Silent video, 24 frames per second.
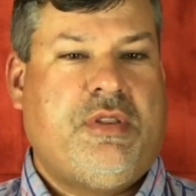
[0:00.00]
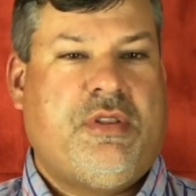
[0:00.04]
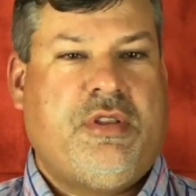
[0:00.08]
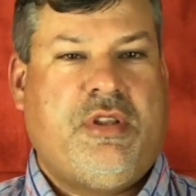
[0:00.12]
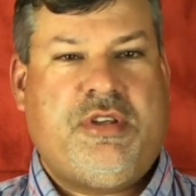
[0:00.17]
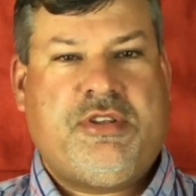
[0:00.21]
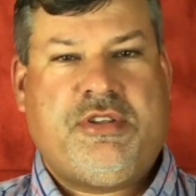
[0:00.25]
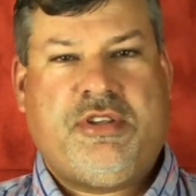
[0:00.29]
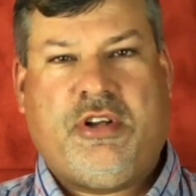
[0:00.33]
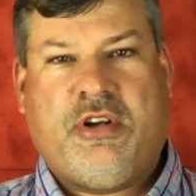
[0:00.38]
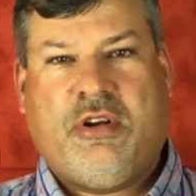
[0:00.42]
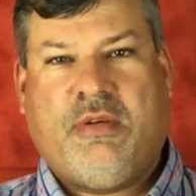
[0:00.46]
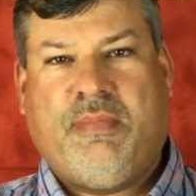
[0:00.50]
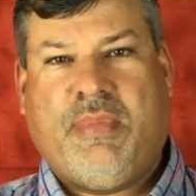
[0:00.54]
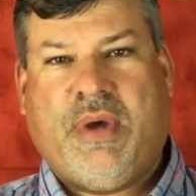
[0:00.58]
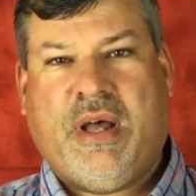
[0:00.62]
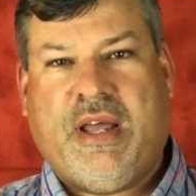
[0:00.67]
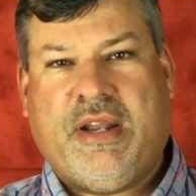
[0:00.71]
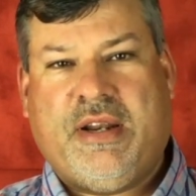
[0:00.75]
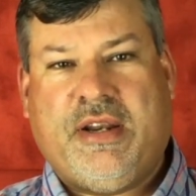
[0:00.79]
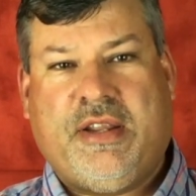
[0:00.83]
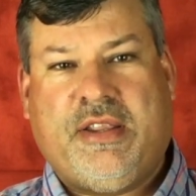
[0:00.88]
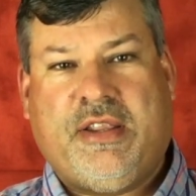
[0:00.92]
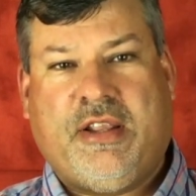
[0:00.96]
This little
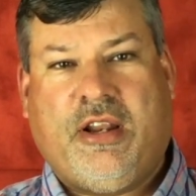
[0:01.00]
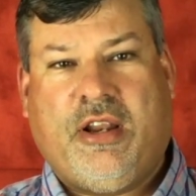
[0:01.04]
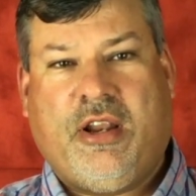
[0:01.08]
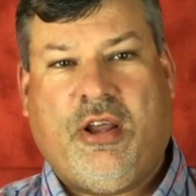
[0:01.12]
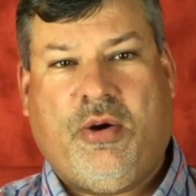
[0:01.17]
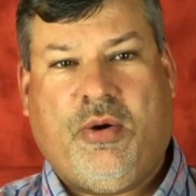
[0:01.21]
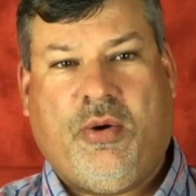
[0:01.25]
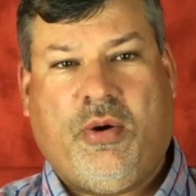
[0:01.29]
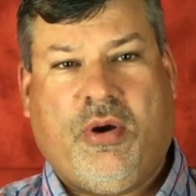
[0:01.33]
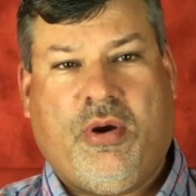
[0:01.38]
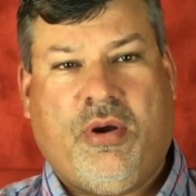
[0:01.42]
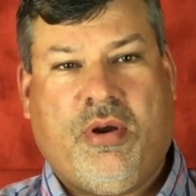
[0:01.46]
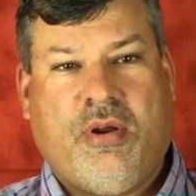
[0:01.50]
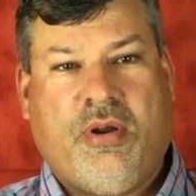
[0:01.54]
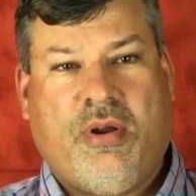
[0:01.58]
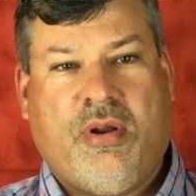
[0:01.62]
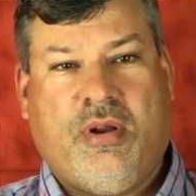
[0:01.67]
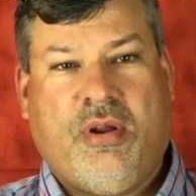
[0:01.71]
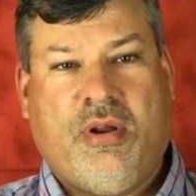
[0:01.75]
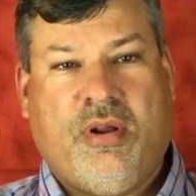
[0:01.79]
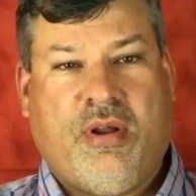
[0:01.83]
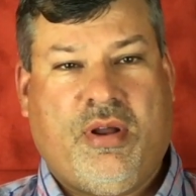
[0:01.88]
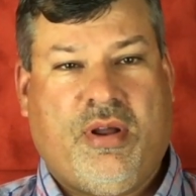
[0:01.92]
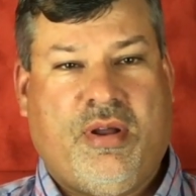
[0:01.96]
button in the lower
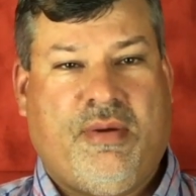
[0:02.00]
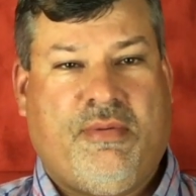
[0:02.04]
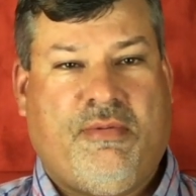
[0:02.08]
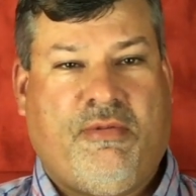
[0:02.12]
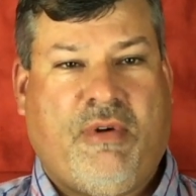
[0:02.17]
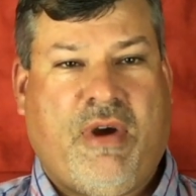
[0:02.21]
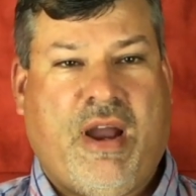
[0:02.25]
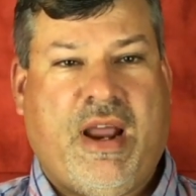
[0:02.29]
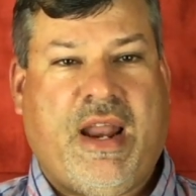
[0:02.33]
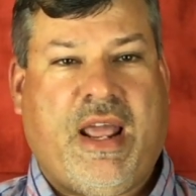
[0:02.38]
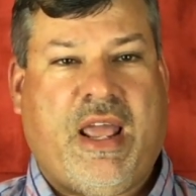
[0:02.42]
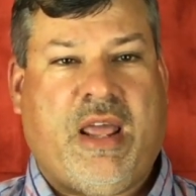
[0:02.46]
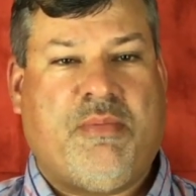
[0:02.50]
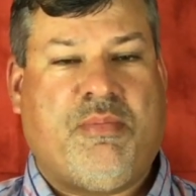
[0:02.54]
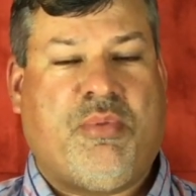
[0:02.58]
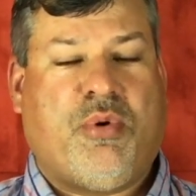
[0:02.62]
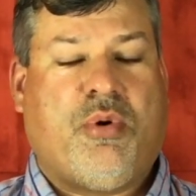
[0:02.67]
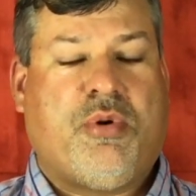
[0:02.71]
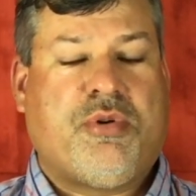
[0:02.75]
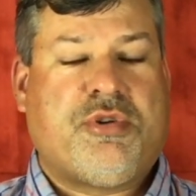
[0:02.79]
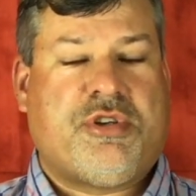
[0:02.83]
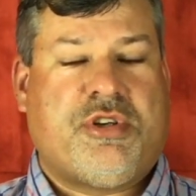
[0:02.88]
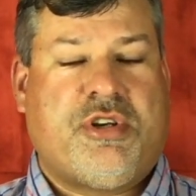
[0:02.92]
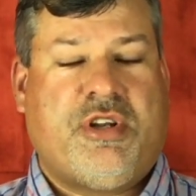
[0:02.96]
right-hand
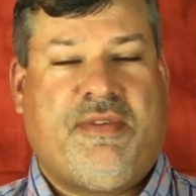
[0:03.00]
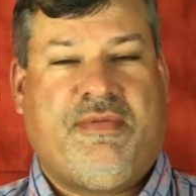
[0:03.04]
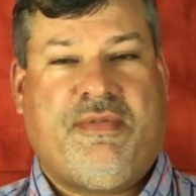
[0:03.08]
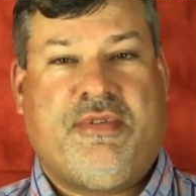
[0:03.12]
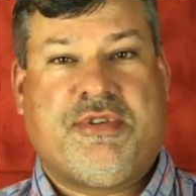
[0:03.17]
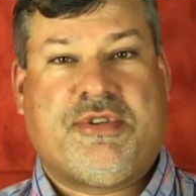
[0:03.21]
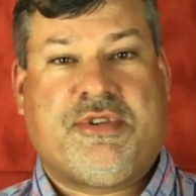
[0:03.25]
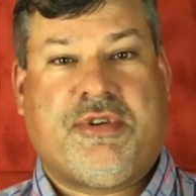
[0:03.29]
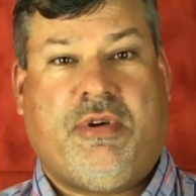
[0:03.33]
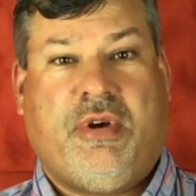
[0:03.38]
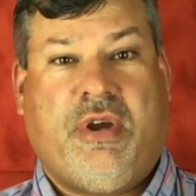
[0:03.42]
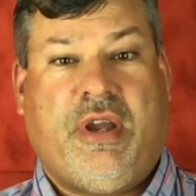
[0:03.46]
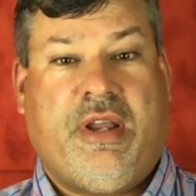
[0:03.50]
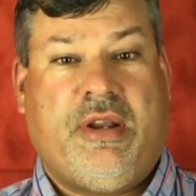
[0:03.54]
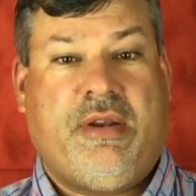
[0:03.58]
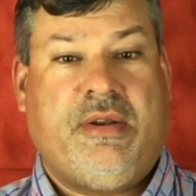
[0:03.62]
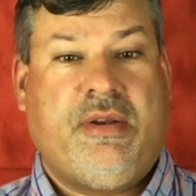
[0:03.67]
portion of your screen.